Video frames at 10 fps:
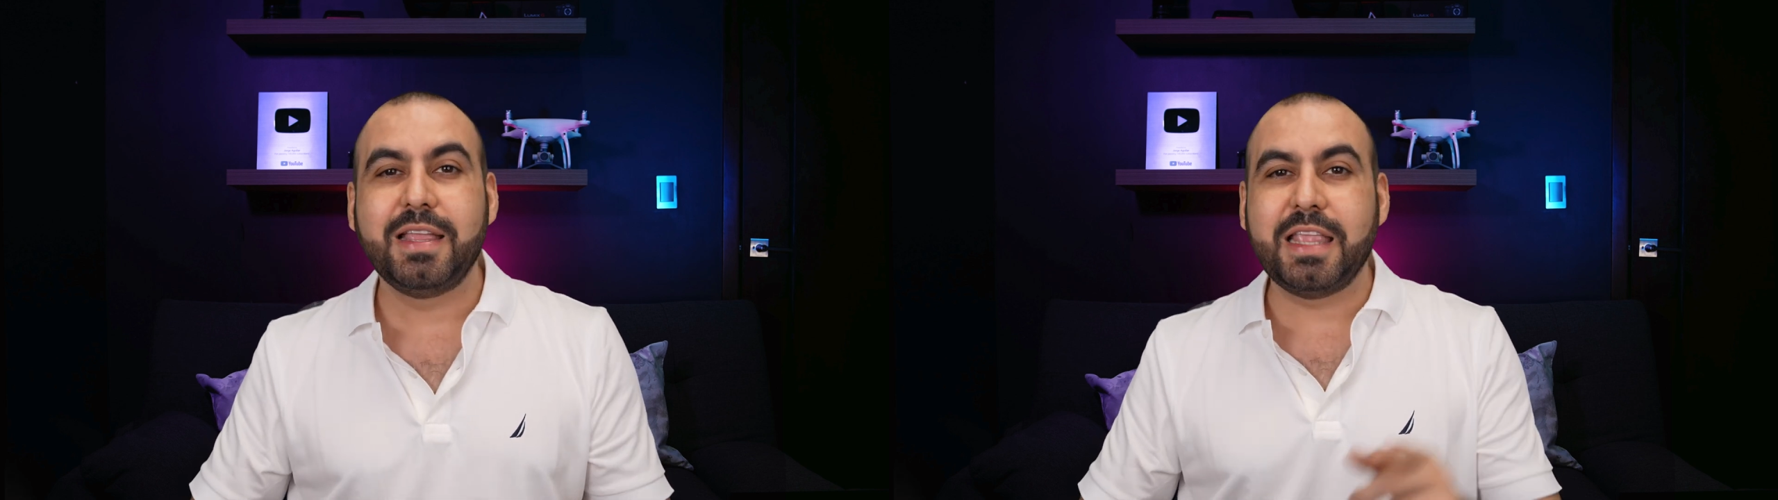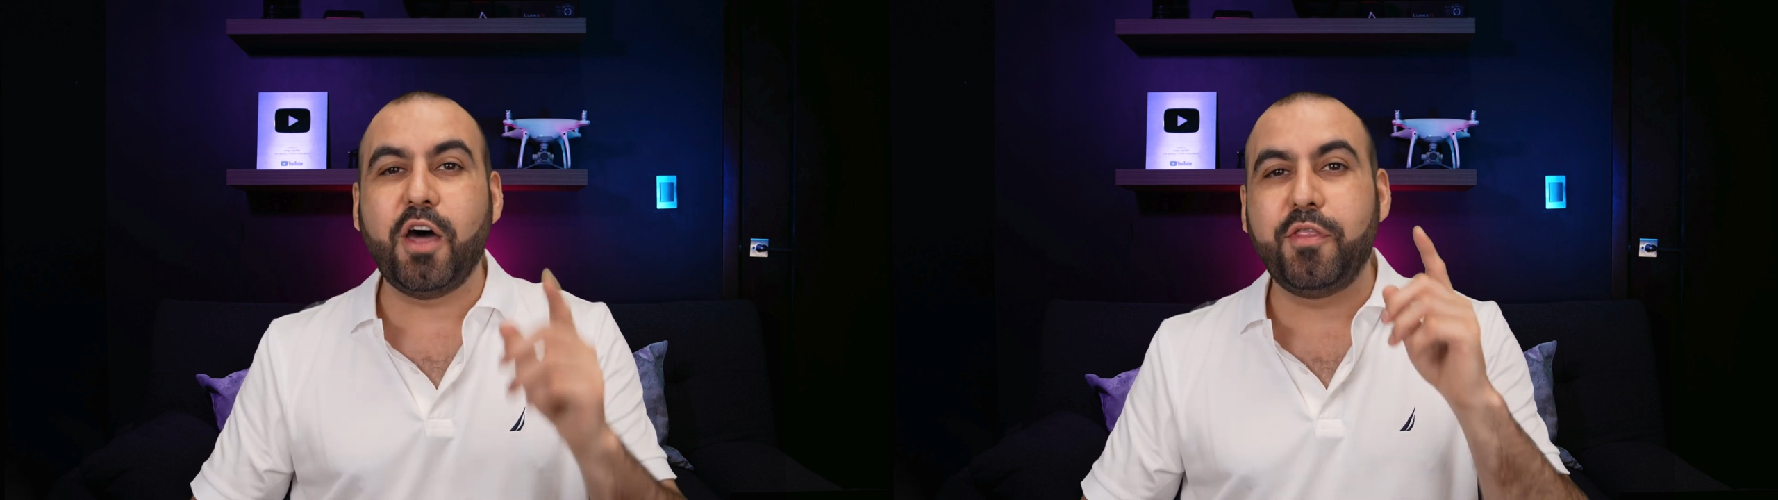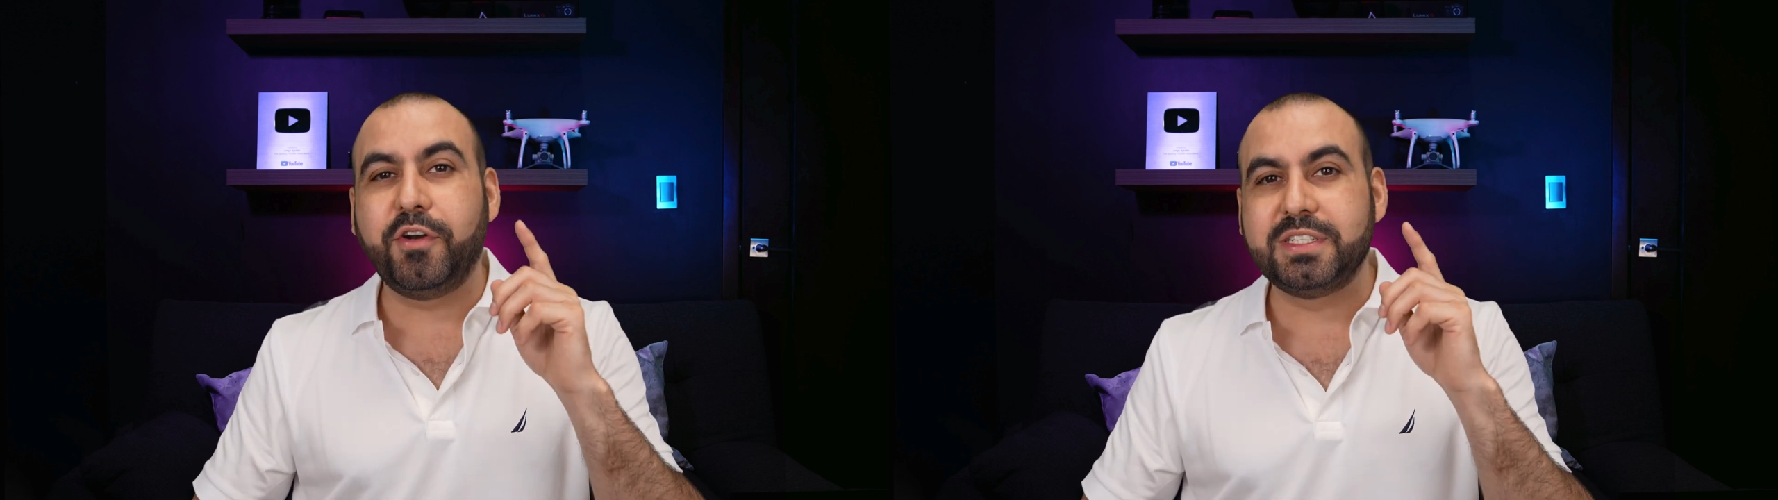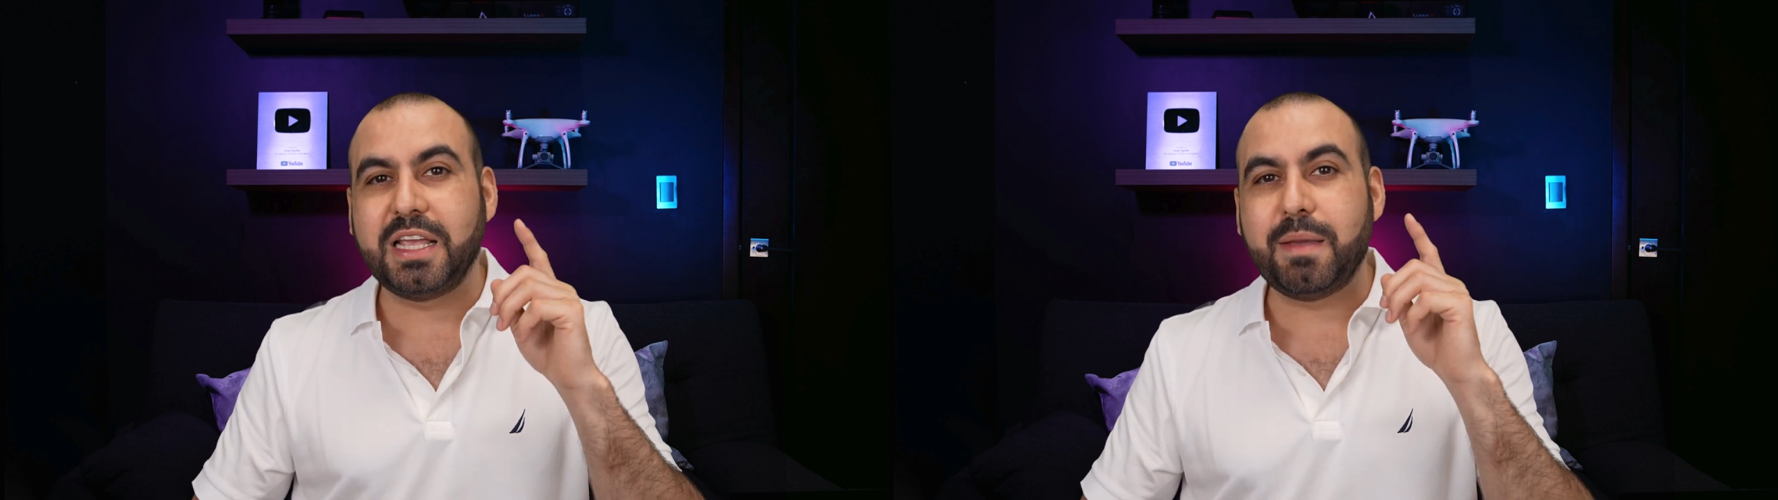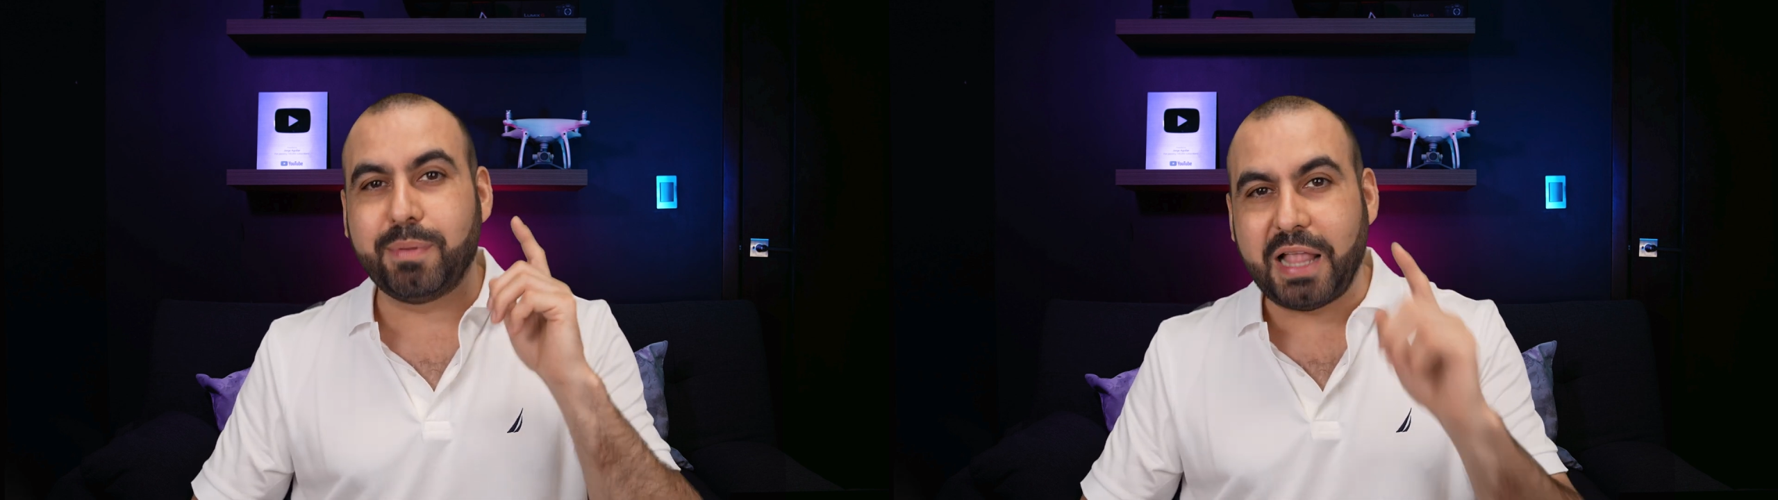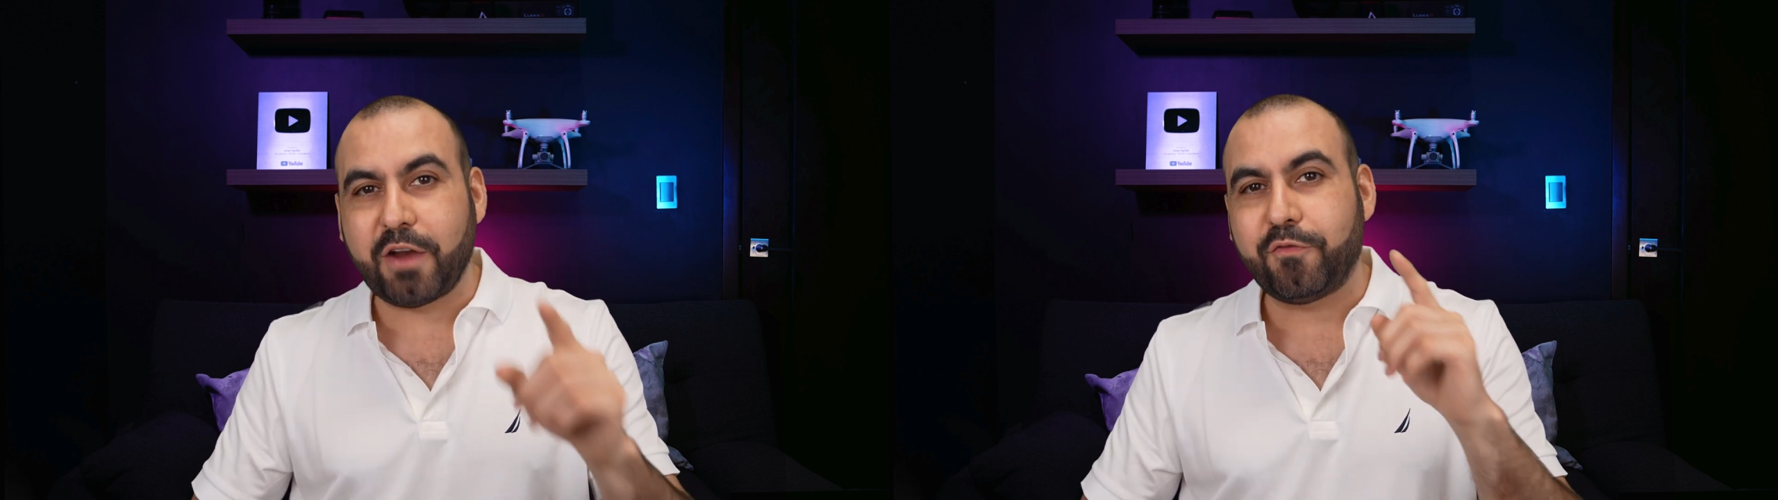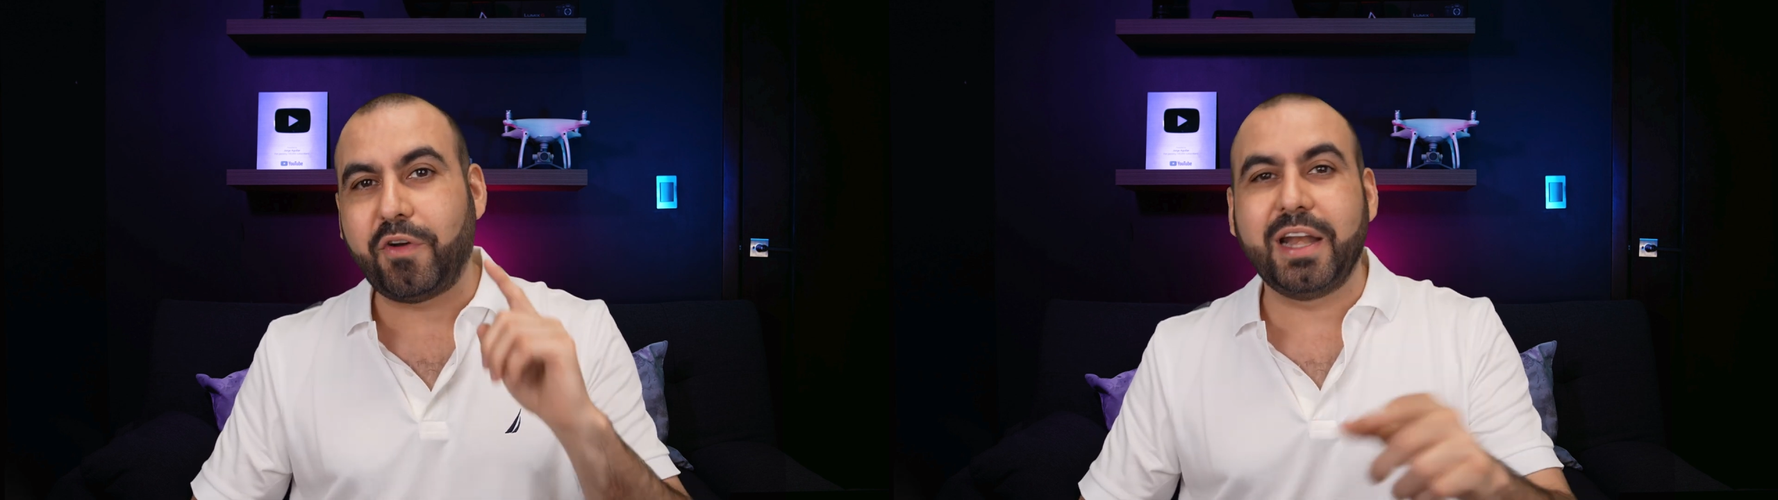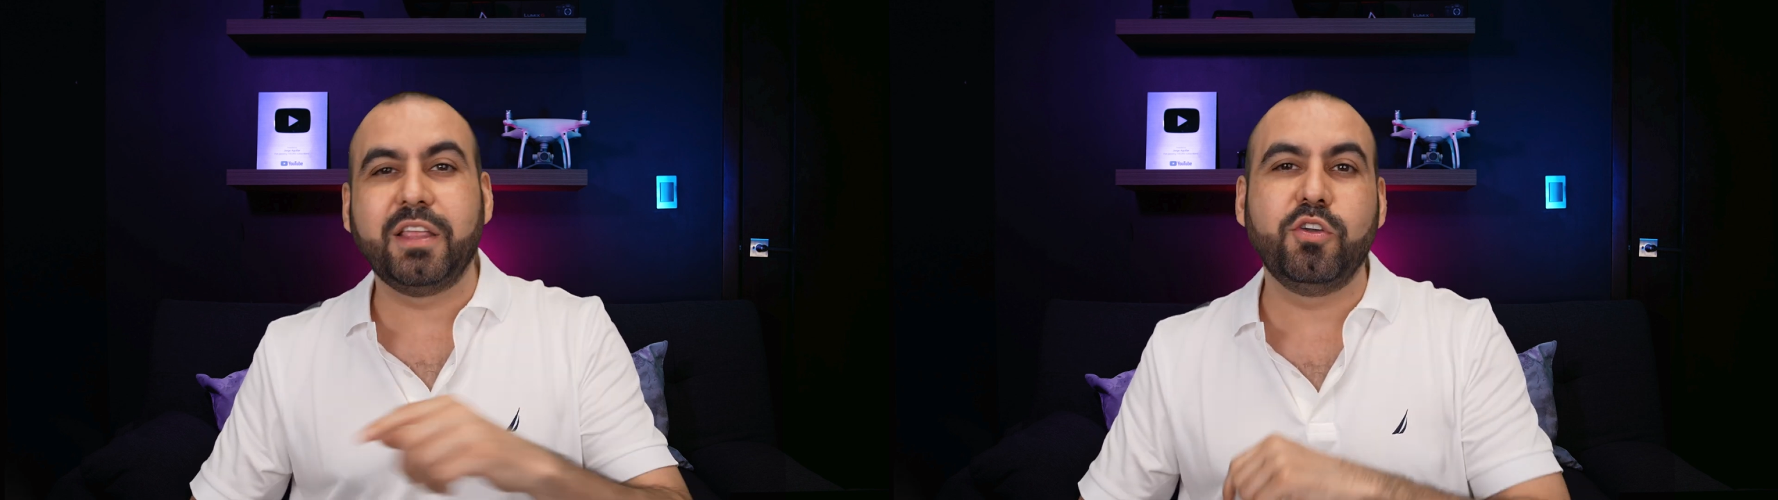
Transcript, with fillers: Now, there's a Black Friday